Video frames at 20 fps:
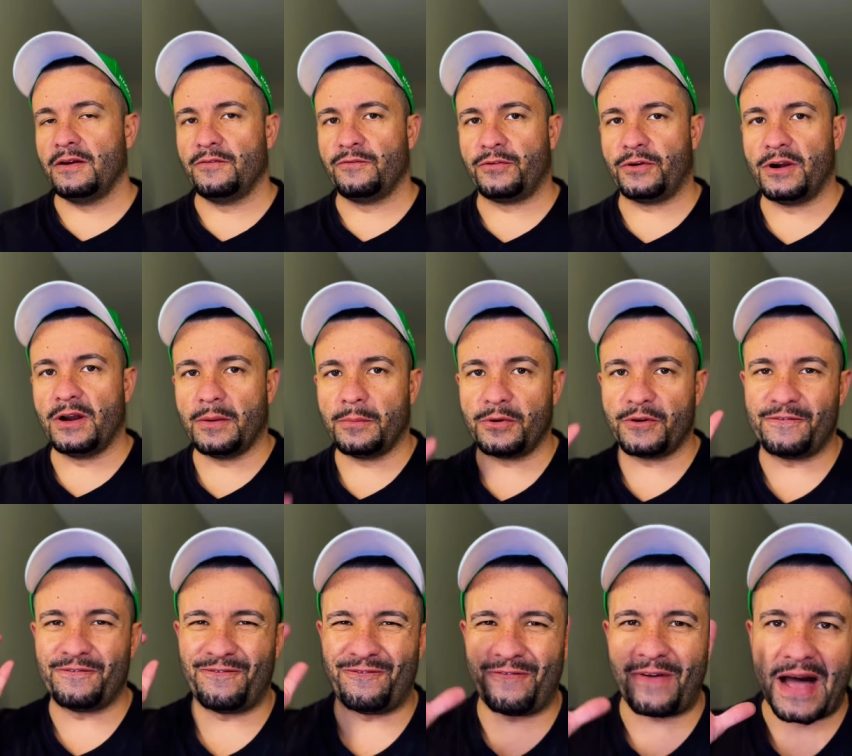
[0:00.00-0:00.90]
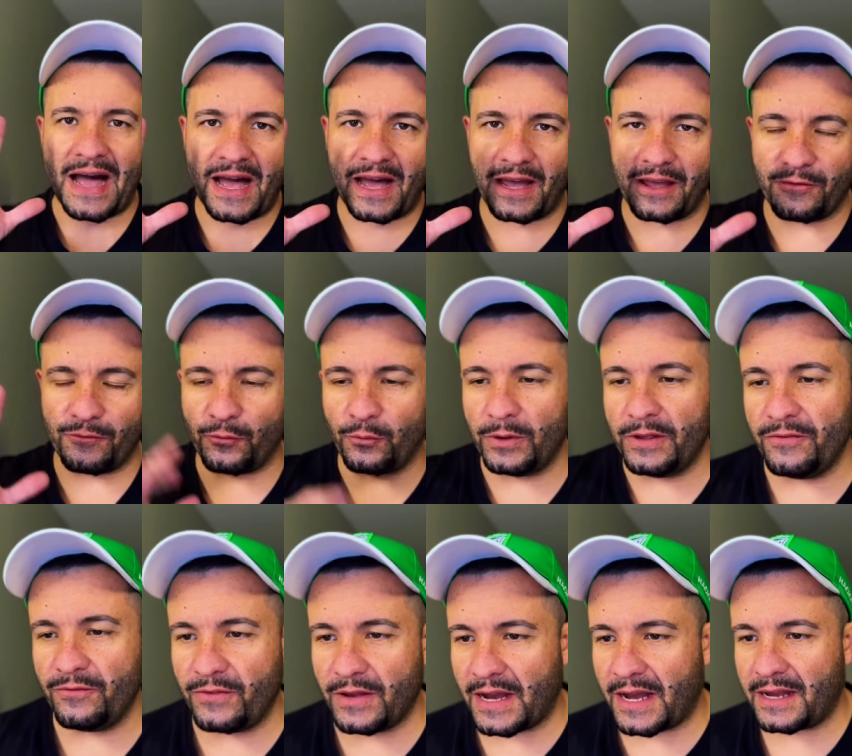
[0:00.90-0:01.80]
For number five,
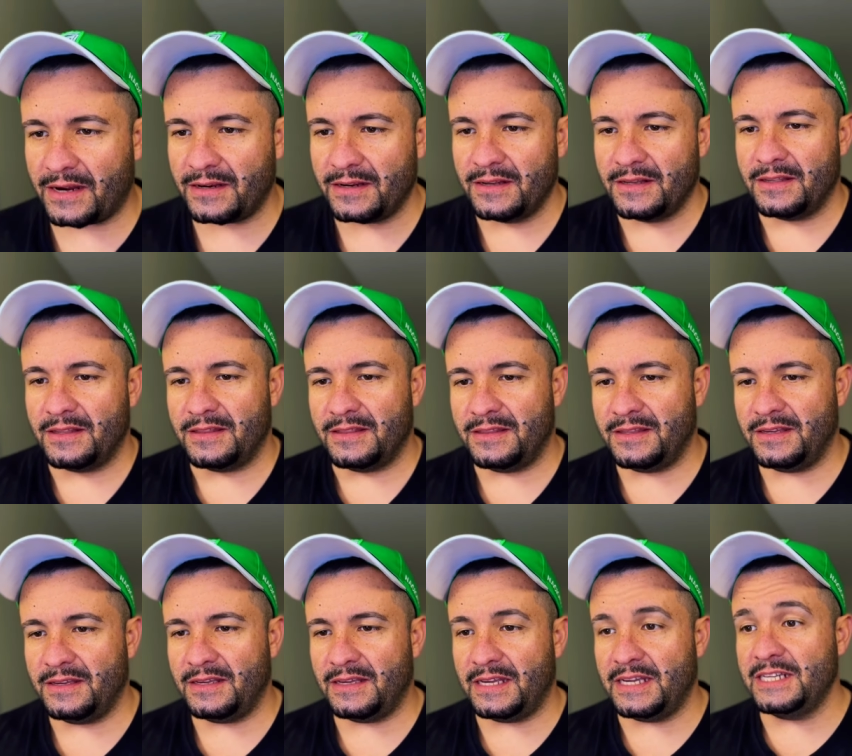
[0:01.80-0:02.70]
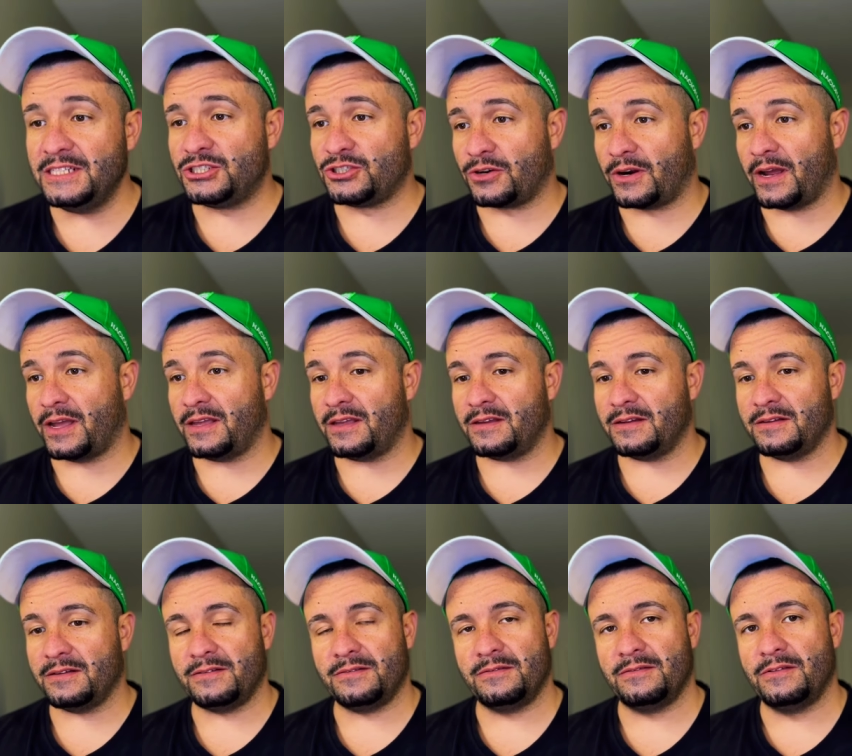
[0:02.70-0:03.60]
we've got the E-Trike
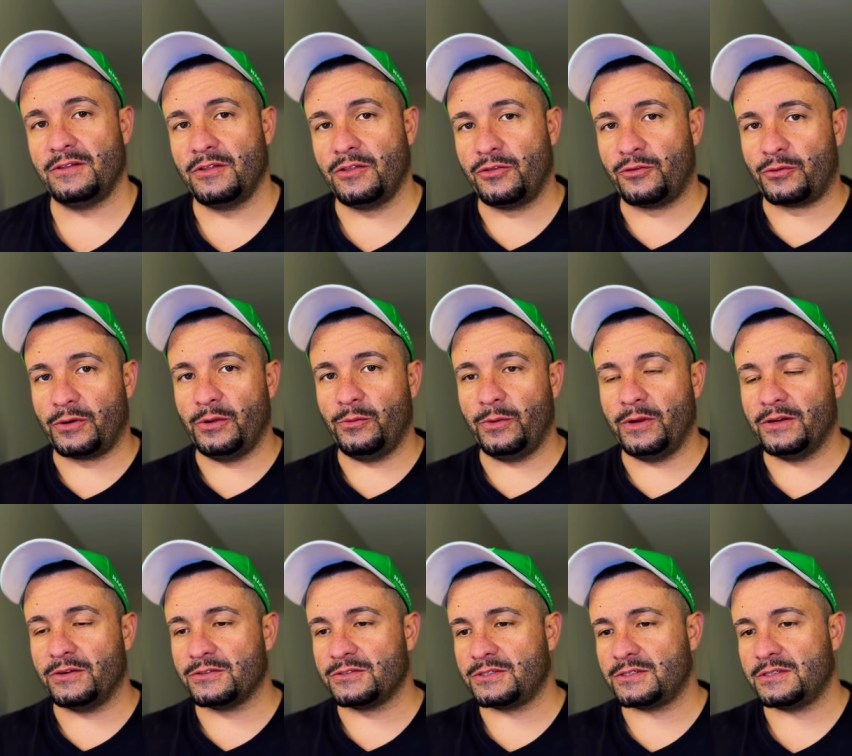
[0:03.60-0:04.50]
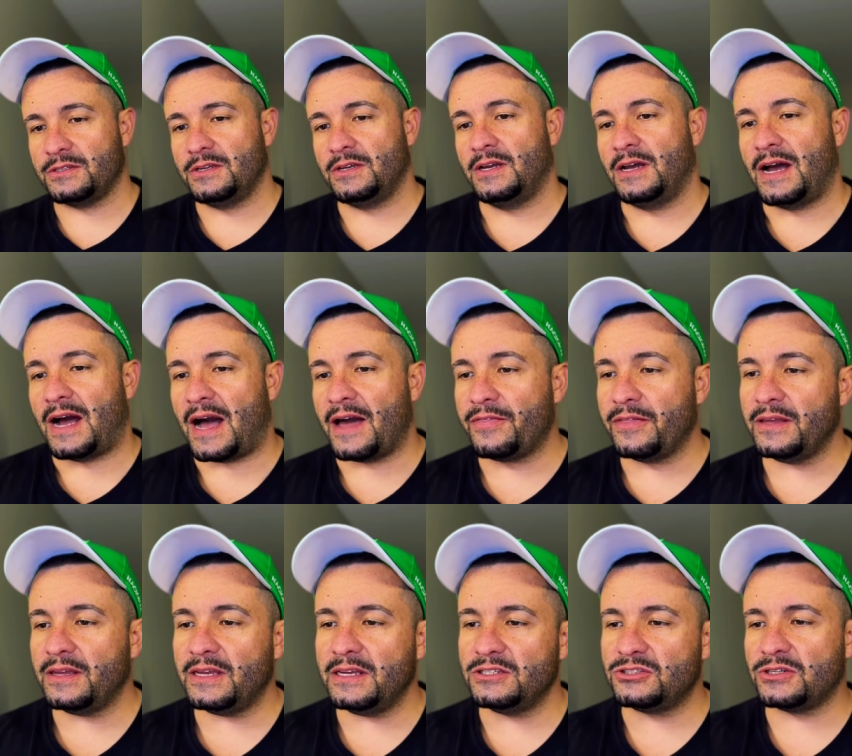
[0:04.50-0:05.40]
three wheels. I
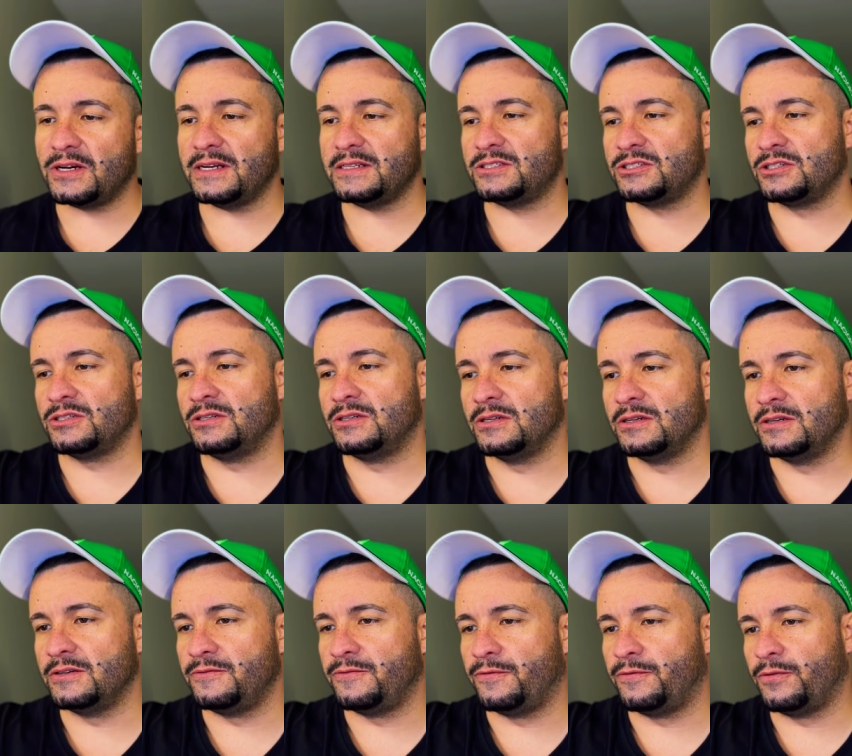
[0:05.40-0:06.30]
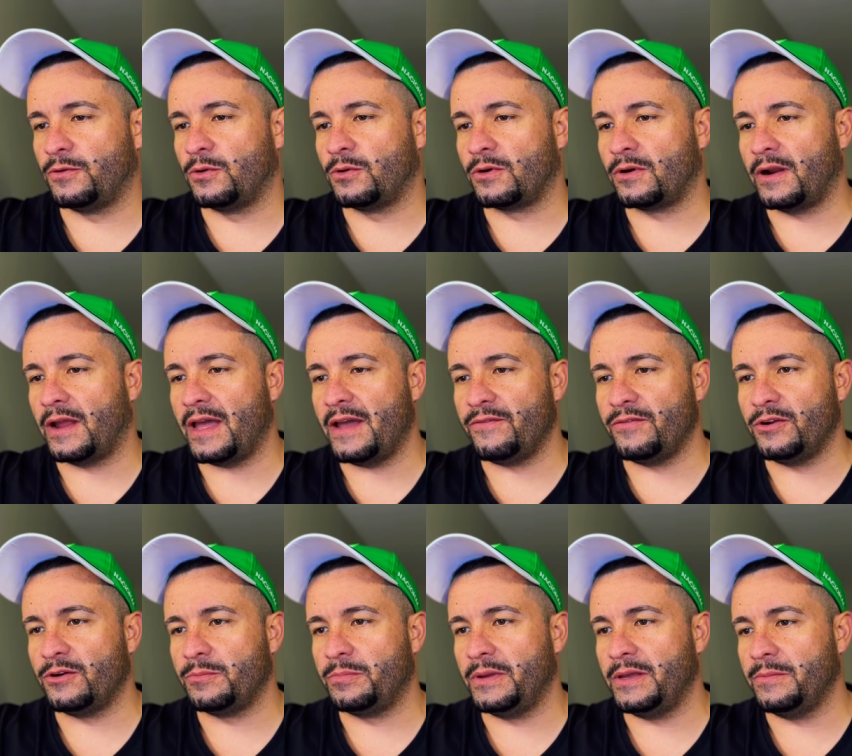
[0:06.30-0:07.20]
think e-trikes are good for
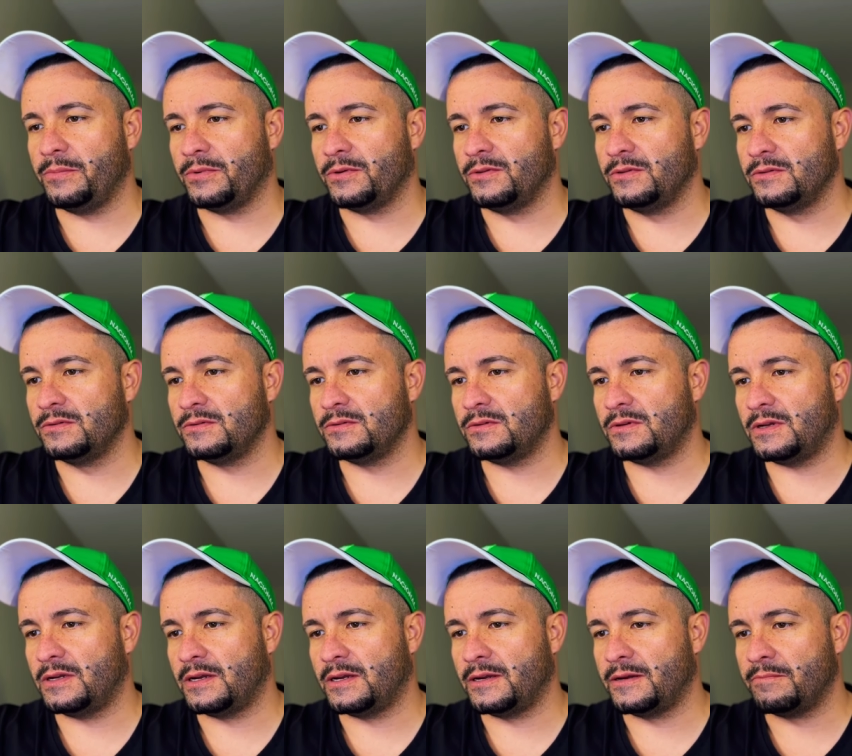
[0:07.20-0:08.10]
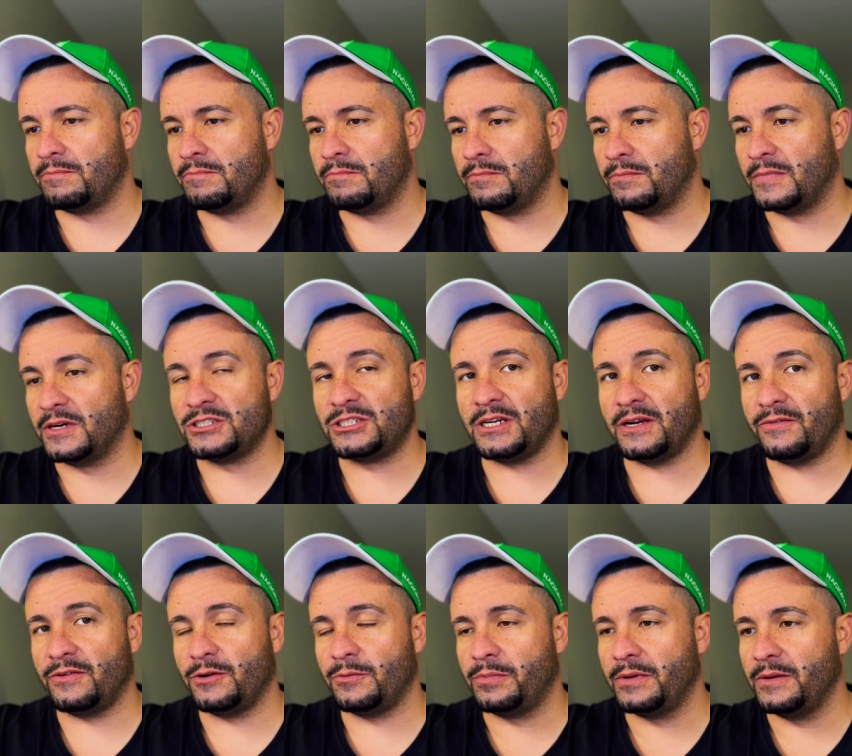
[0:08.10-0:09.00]
heavier people, um, much
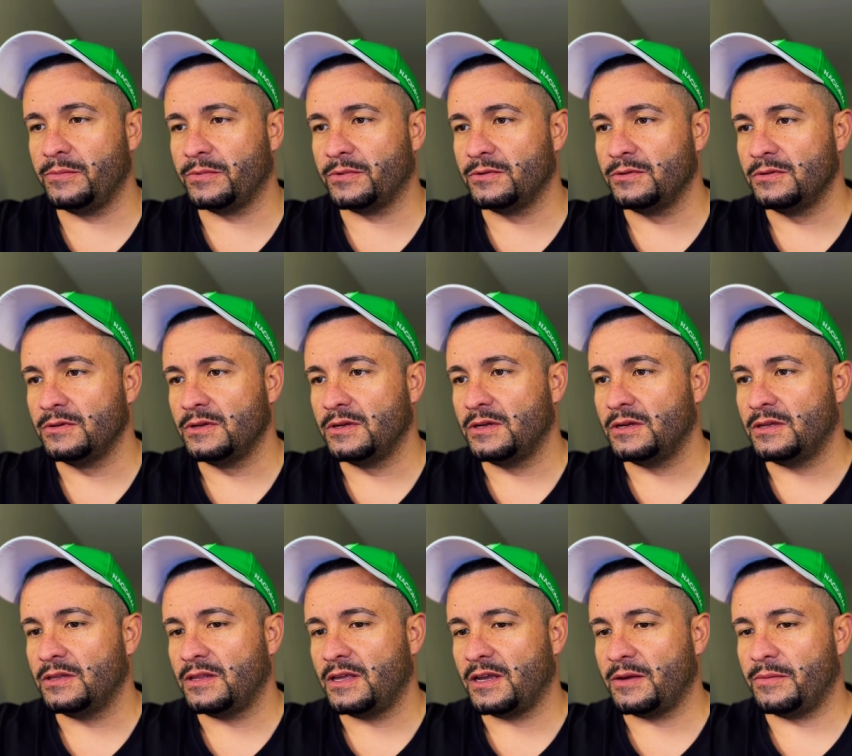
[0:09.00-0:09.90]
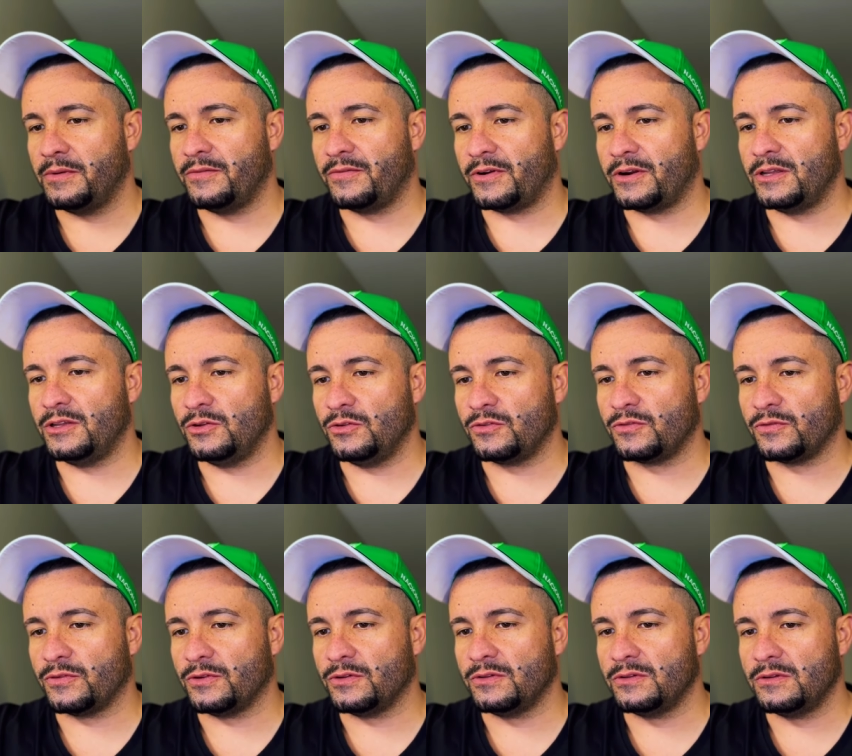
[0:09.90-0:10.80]
heavier people. They can be very
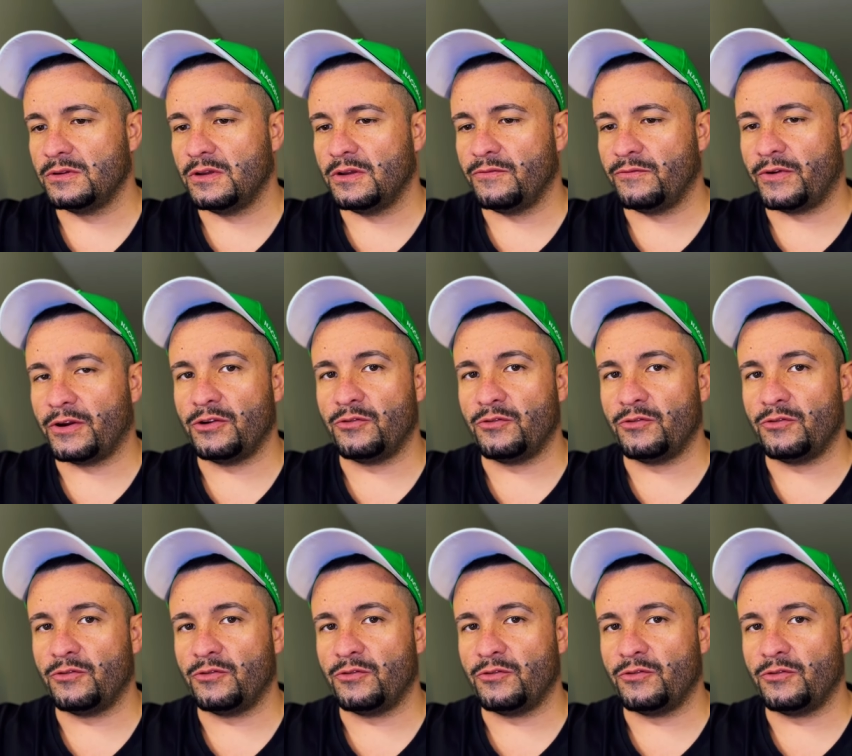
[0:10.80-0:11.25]
useful, very